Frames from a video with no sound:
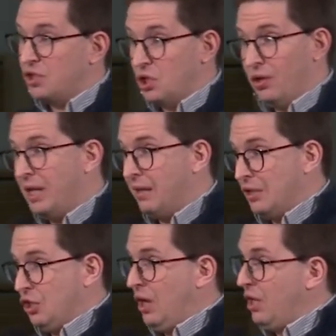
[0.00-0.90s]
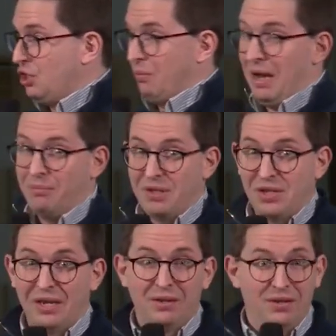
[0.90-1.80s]
it's just looking at the church around me and
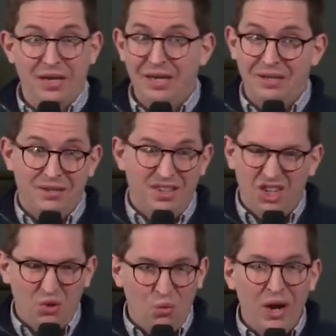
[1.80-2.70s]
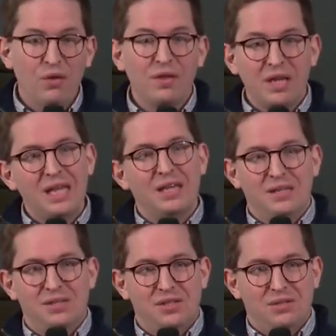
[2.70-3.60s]
saying, okay, where are the
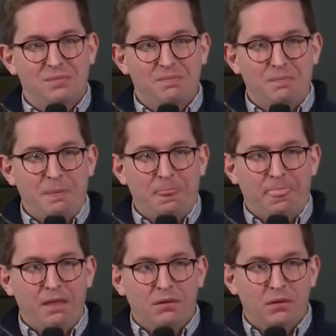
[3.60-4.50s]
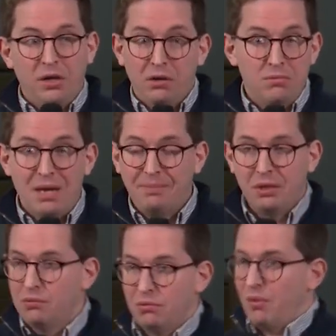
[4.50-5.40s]
needs? I don't know, maybe
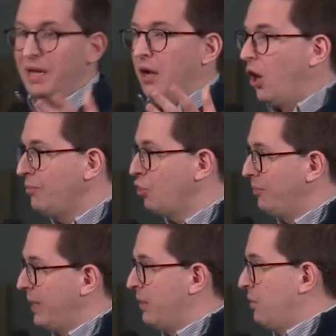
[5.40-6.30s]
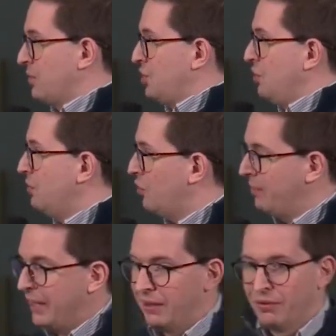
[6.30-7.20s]
you're already a home group leader or a student group
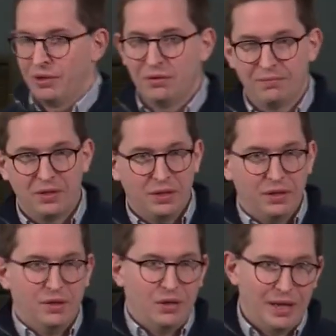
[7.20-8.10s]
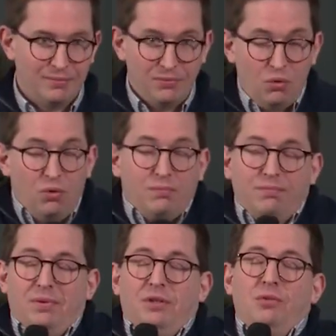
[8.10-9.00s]
leader and you're like,
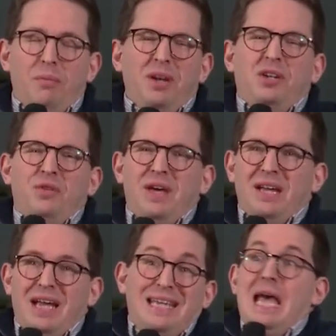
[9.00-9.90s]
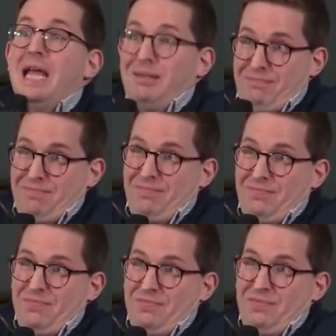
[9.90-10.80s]
Lord, do you want me to do that again?
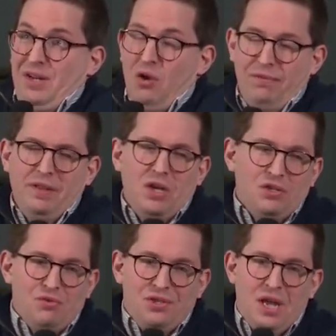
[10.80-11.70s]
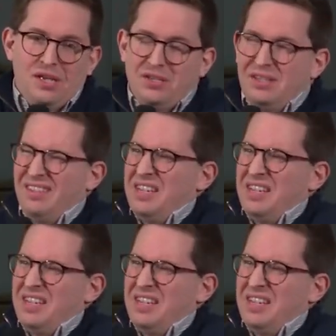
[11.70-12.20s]
And hopefully the answer is yes.